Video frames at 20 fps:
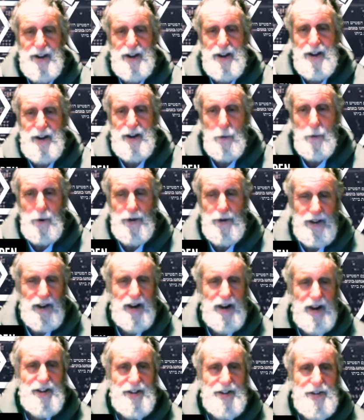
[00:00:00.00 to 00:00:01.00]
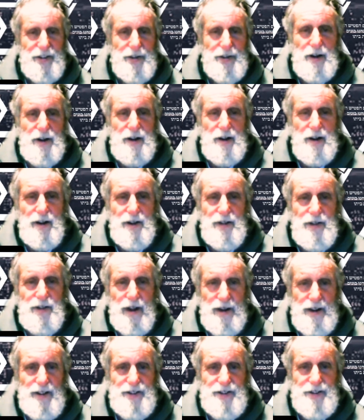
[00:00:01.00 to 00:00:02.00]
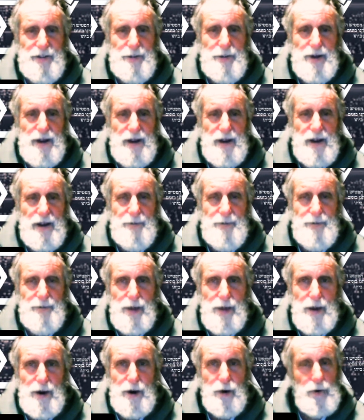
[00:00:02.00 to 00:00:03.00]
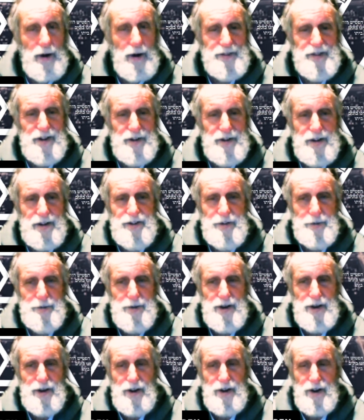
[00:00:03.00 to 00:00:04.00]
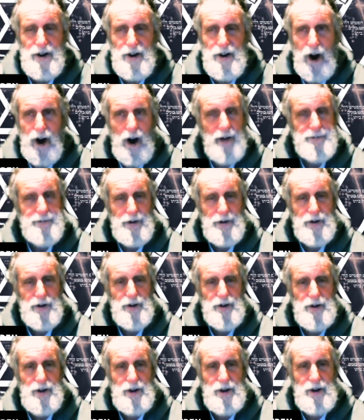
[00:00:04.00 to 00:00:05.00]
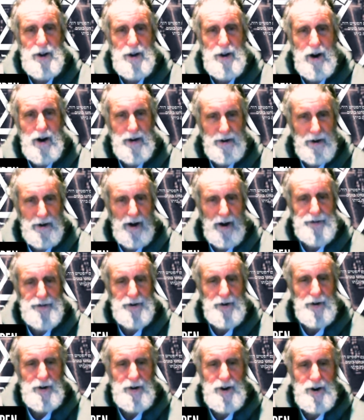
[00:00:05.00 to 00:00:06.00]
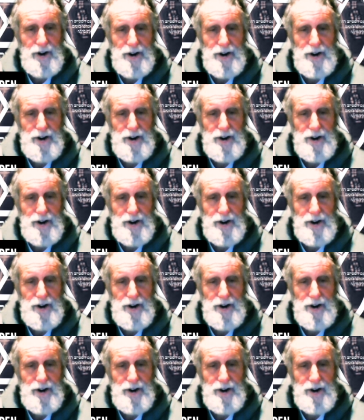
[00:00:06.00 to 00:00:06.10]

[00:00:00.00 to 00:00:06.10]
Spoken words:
within us, that needs to be corrected, need to be offered on an altar,